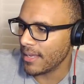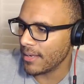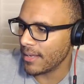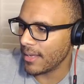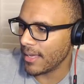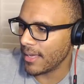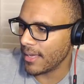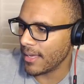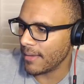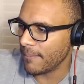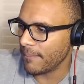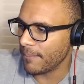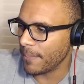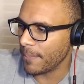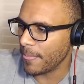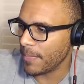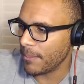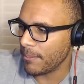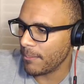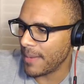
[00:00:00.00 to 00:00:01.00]
um,
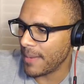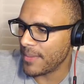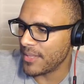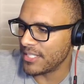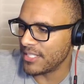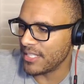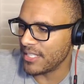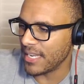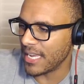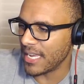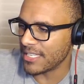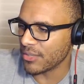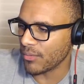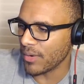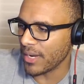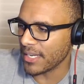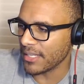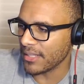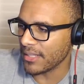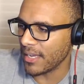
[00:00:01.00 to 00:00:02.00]
maybe the city has a
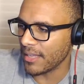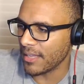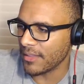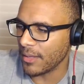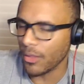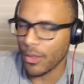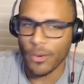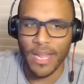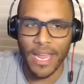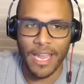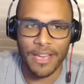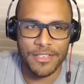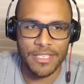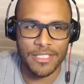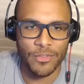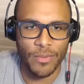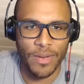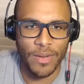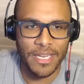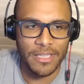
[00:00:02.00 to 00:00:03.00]
regular, uh, the location has
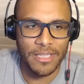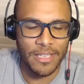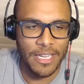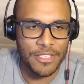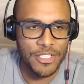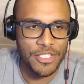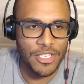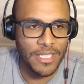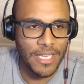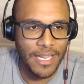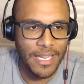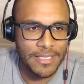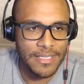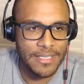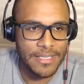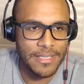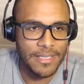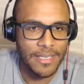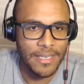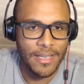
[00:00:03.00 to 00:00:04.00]
a regulation
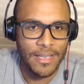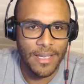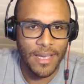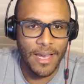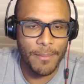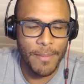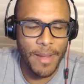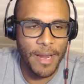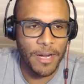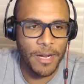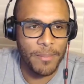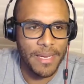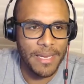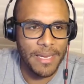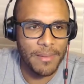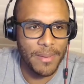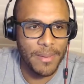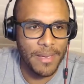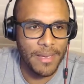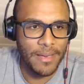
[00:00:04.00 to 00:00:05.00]
against um,
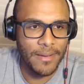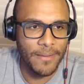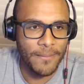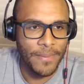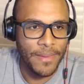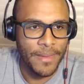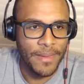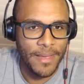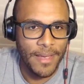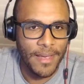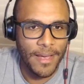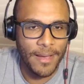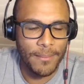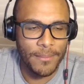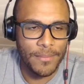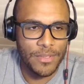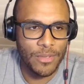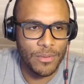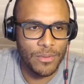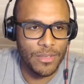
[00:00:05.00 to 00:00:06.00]
Airbnb.
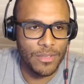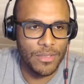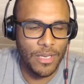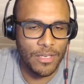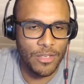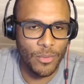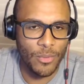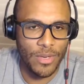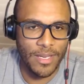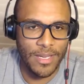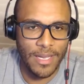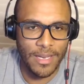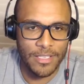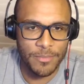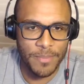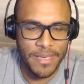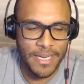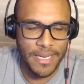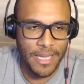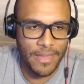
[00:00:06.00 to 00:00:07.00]
Um, so I uh, do want to kind of
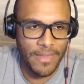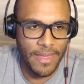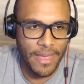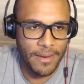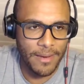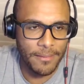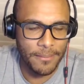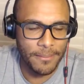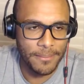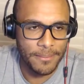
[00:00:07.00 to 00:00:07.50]
speak on that.